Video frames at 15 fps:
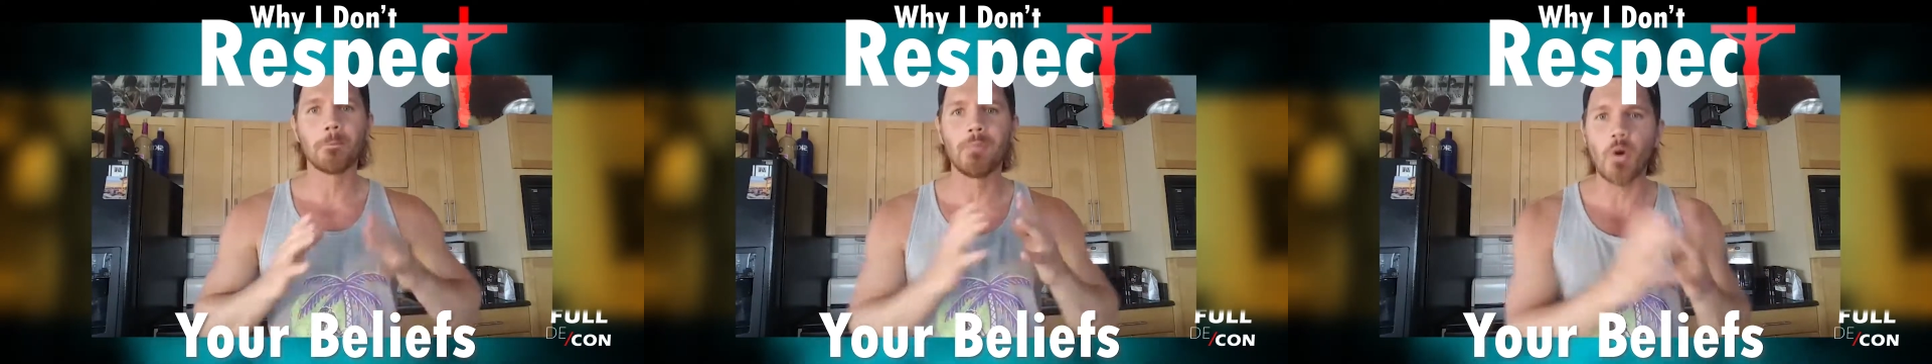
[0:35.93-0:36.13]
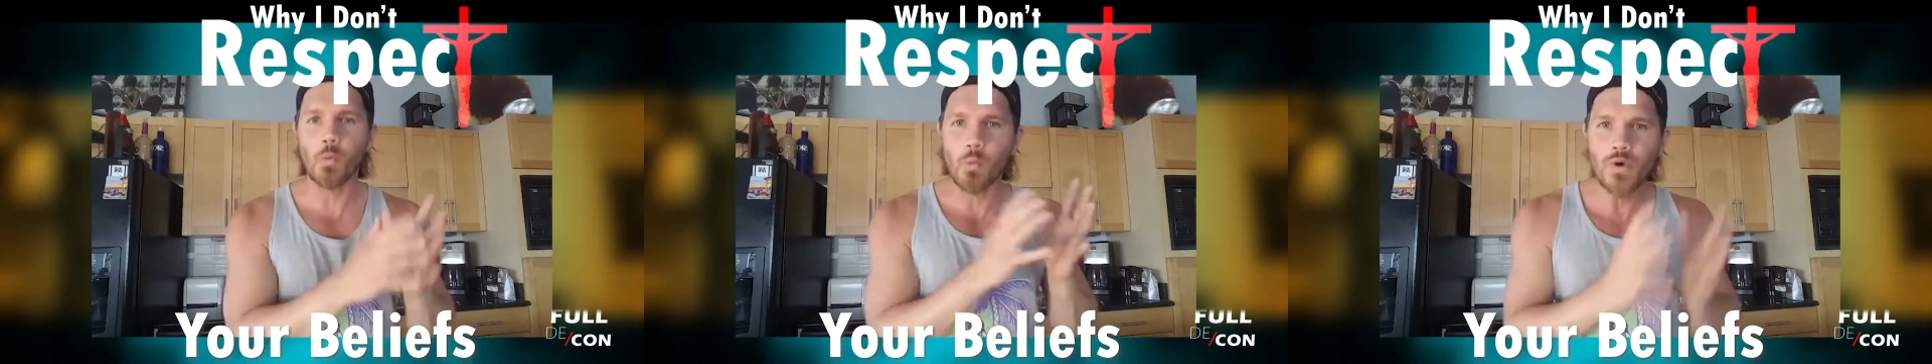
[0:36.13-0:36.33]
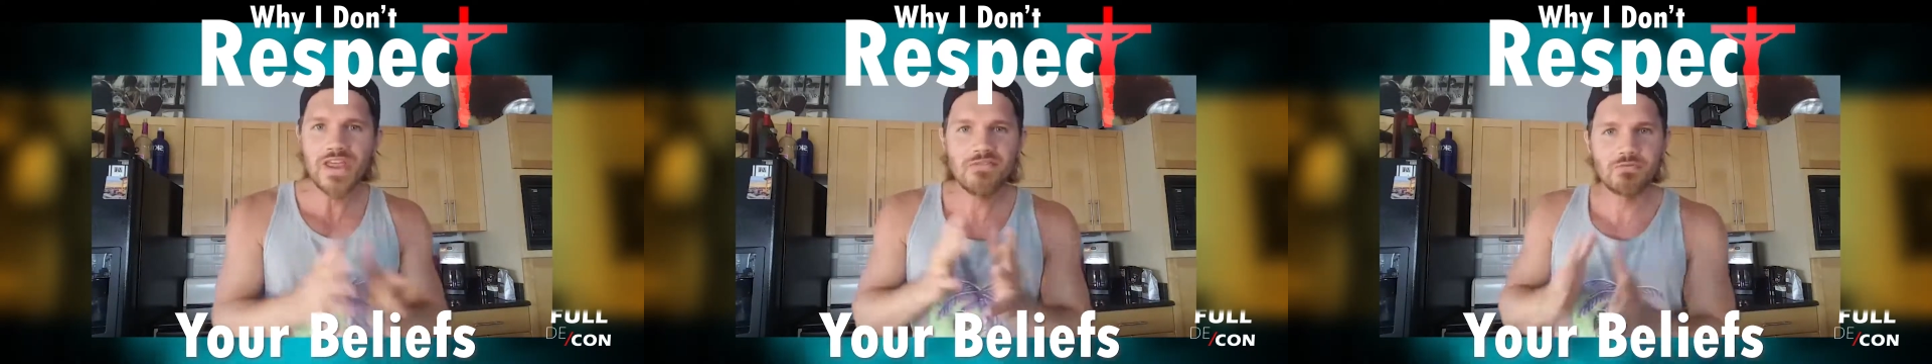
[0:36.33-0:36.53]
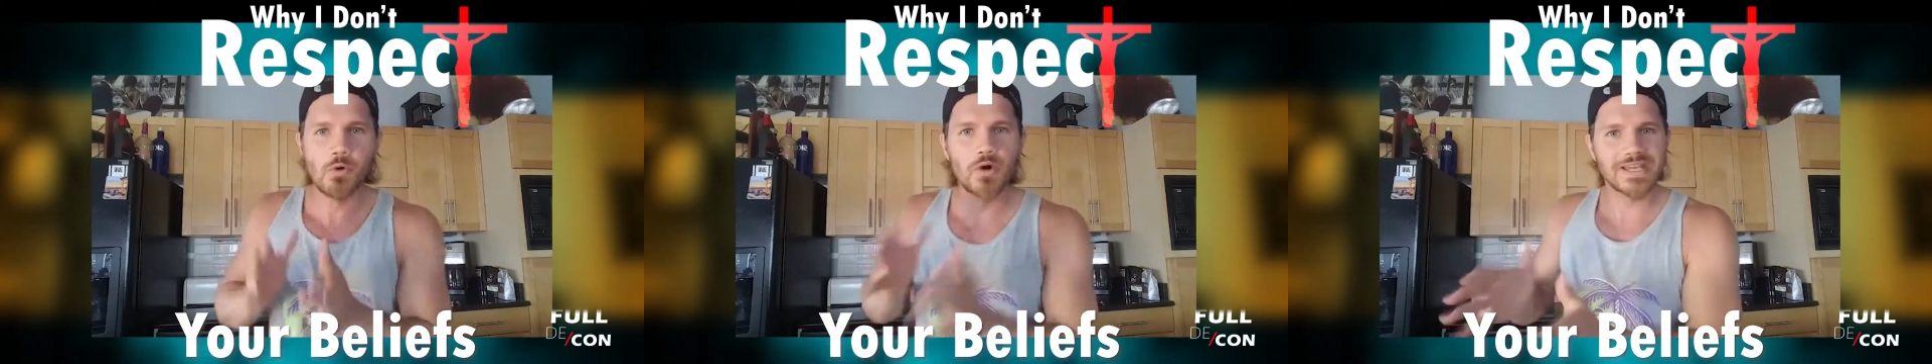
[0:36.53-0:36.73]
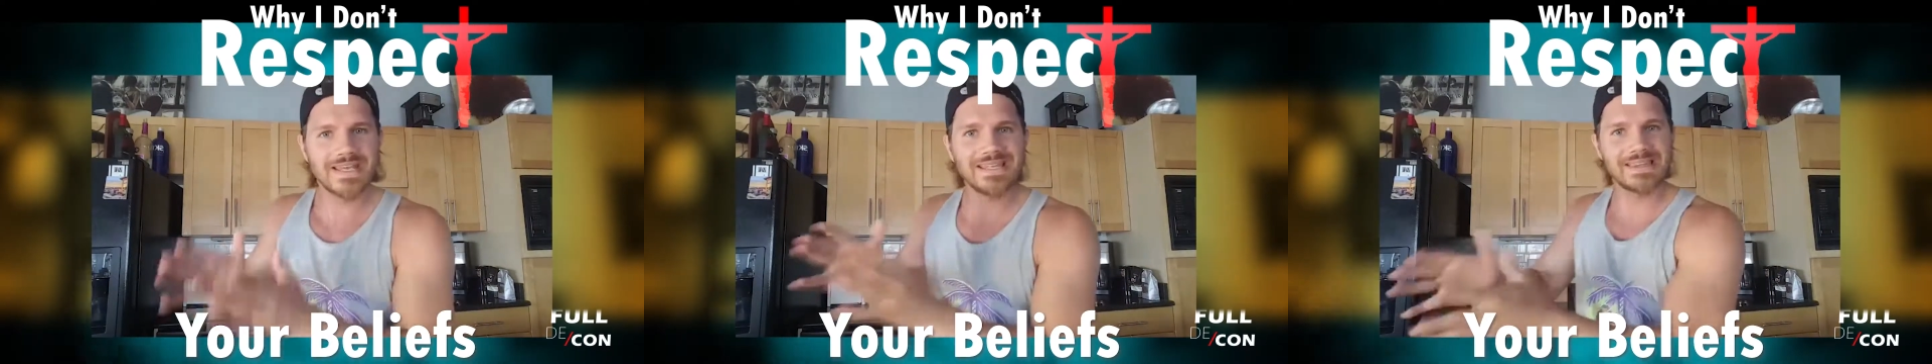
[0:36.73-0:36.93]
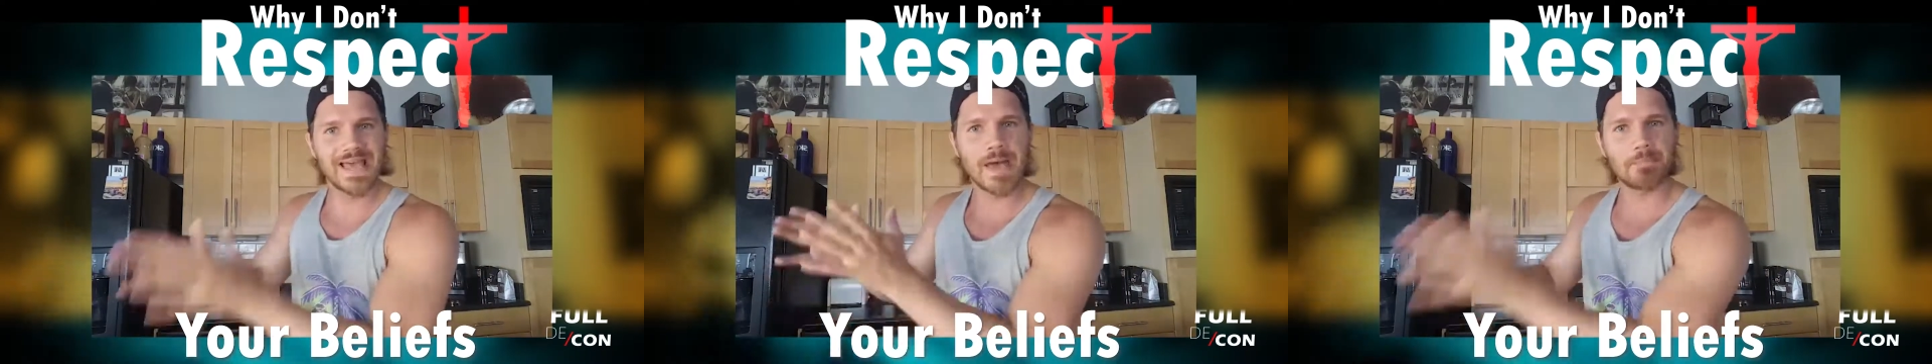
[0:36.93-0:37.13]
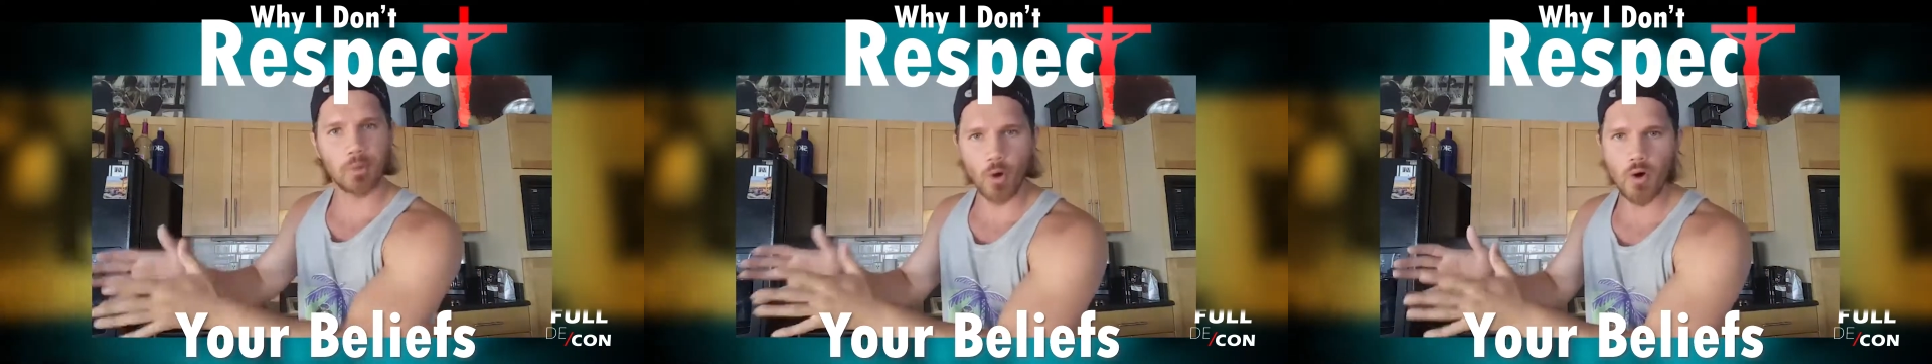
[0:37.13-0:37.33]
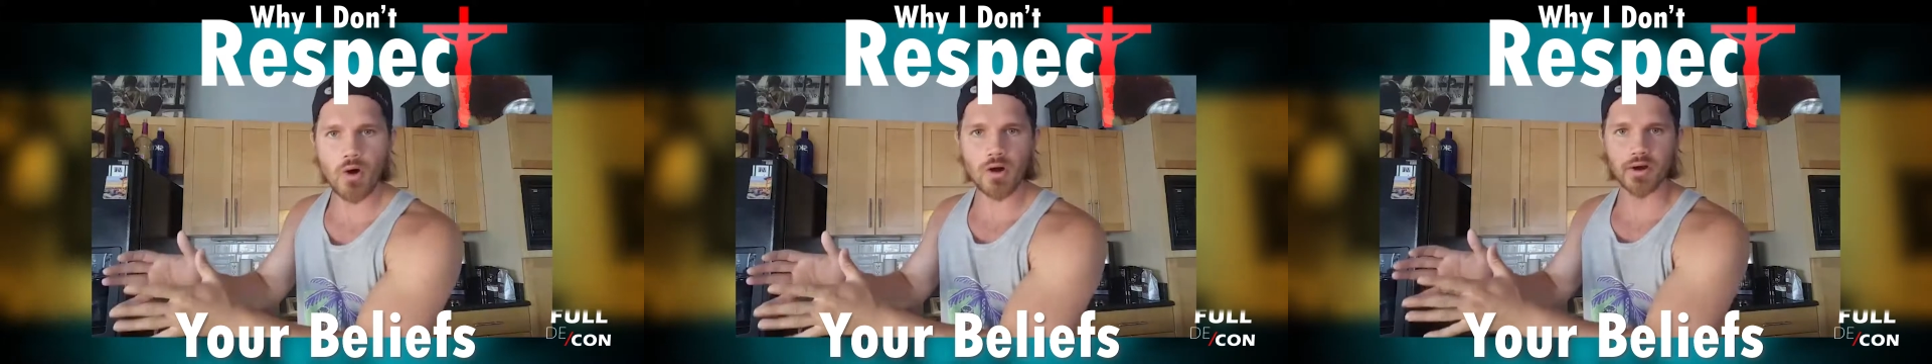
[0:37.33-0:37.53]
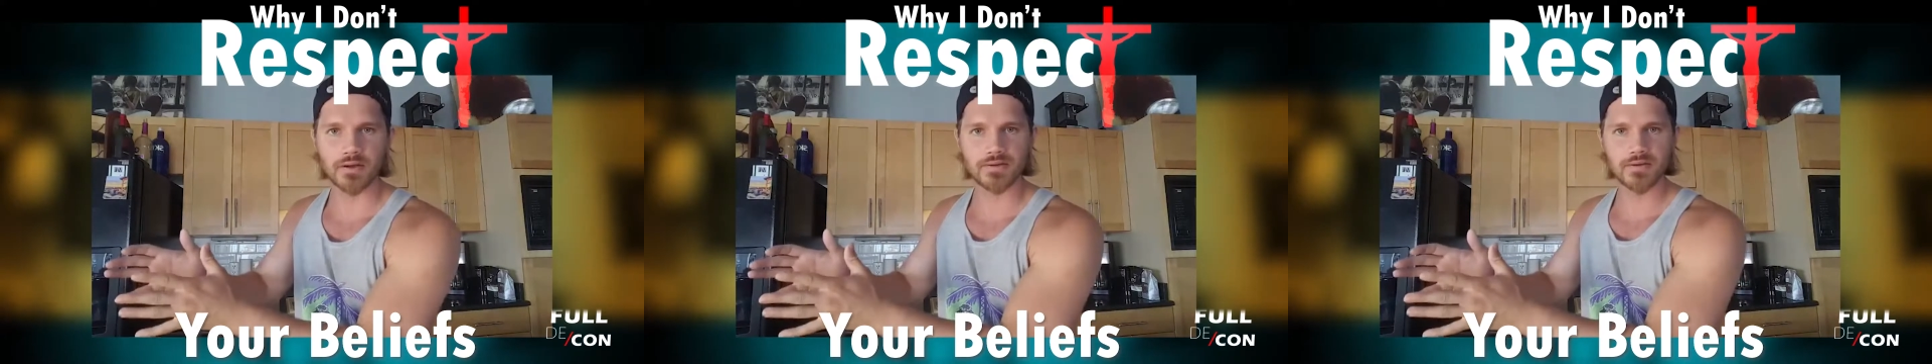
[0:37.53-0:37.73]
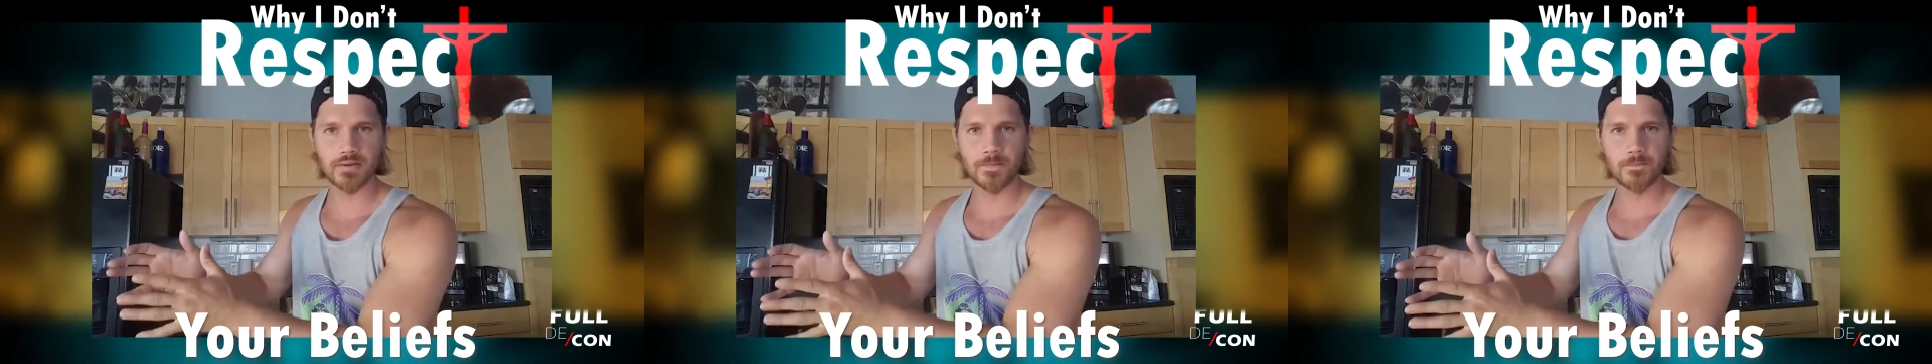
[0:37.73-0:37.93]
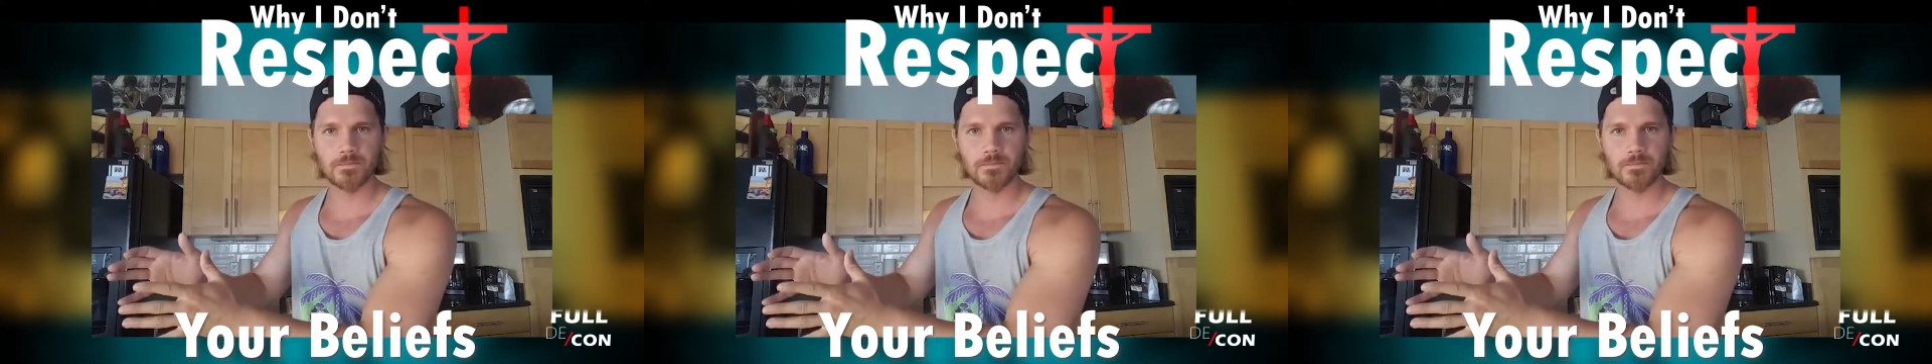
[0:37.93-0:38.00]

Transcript: But we forget that part.